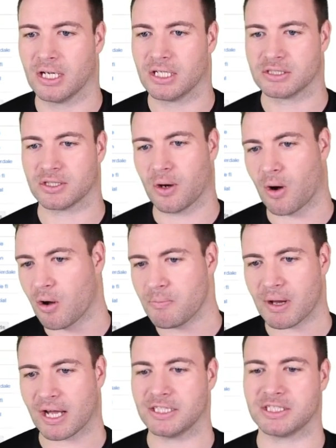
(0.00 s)
So
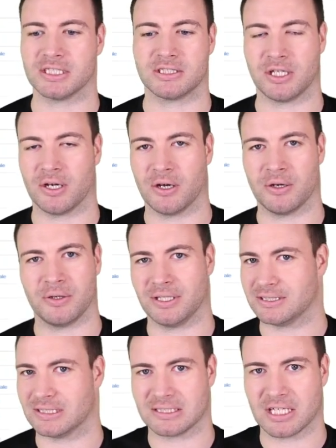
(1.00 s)
on-page SEO
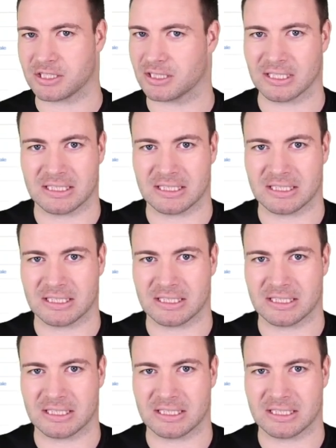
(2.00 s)
is essentially